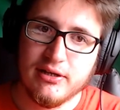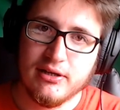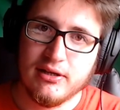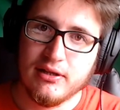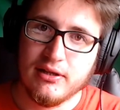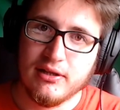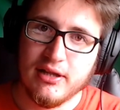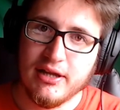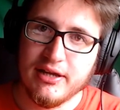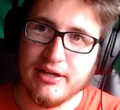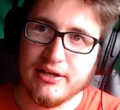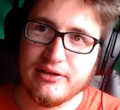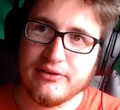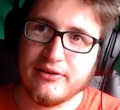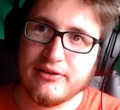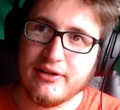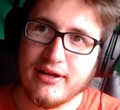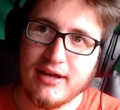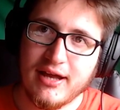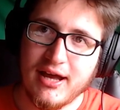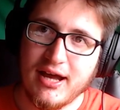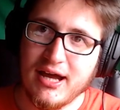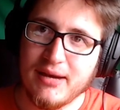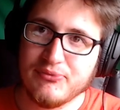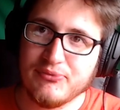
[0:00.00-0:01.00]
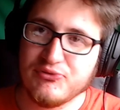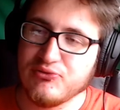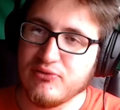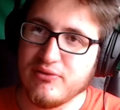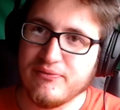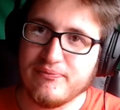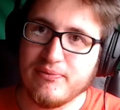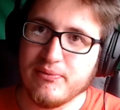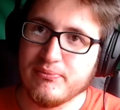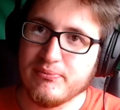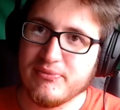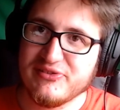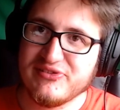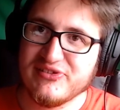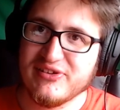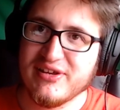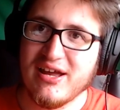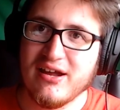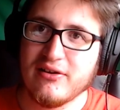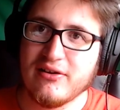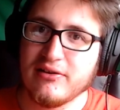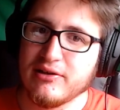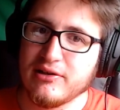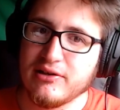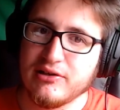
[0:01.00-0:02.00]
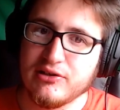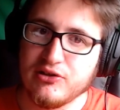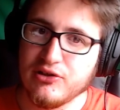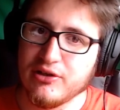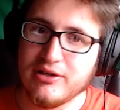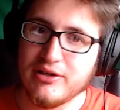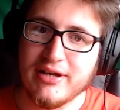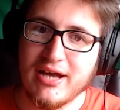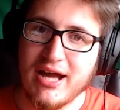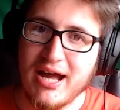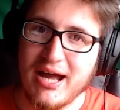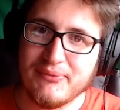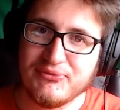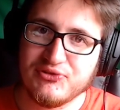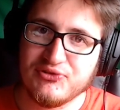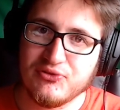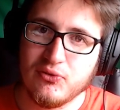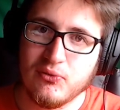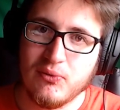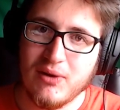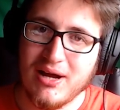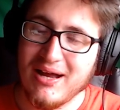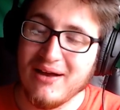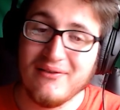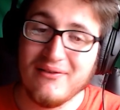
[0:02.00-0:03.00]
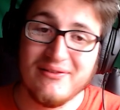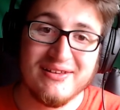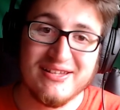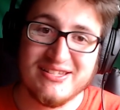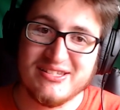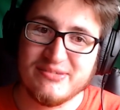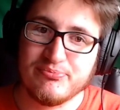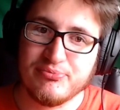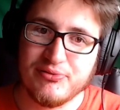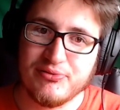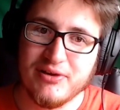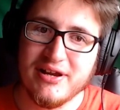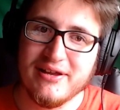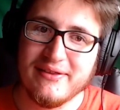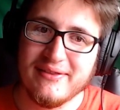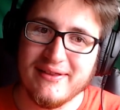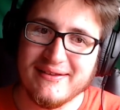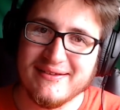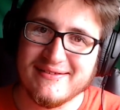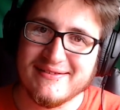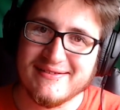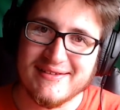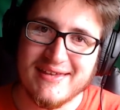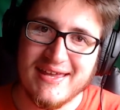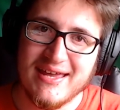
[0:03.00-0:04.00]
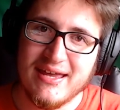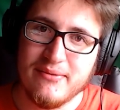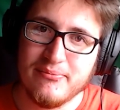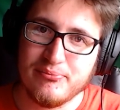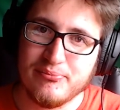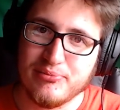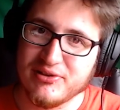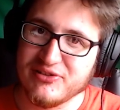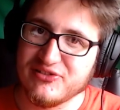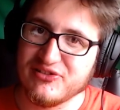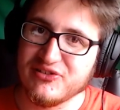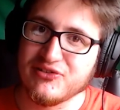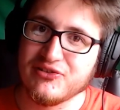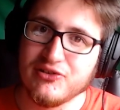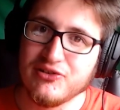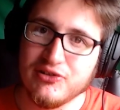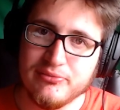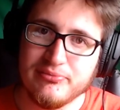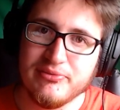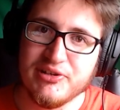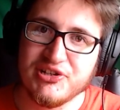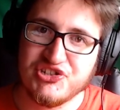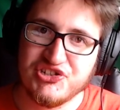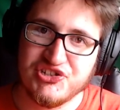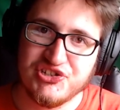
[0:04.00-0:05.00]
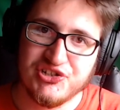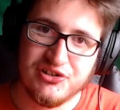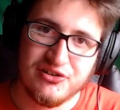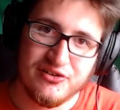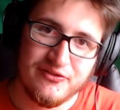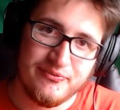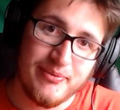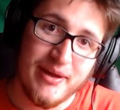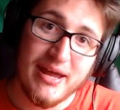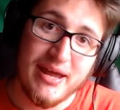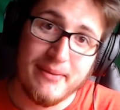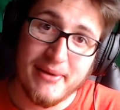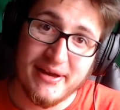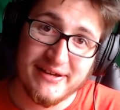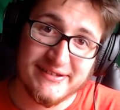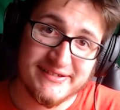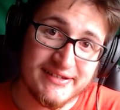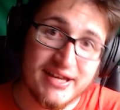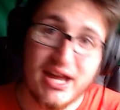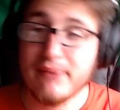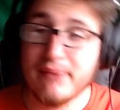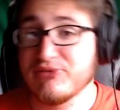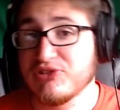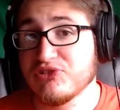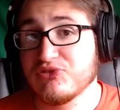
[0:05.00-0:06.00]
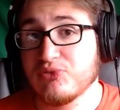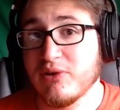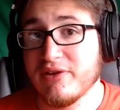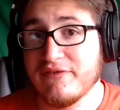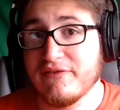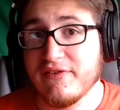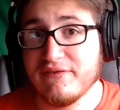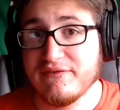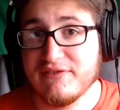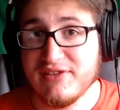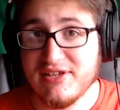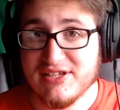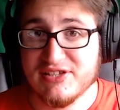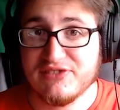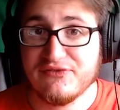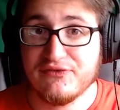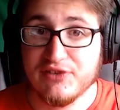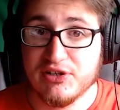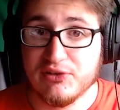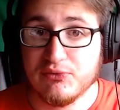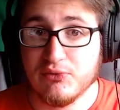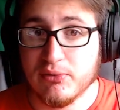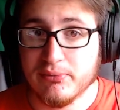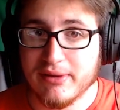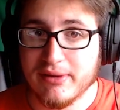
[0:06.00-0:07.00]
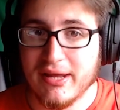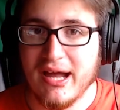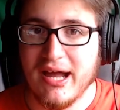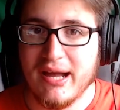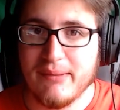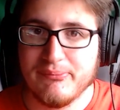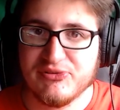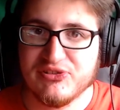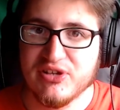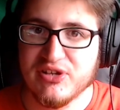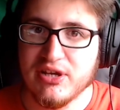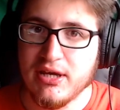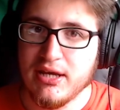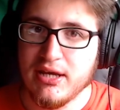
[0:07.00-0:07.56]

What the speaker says: Like the cops, we've been missing out on good cops for a while, and let's pray that this game brings a good mixture of Payback's cops and 2015's free roam cops,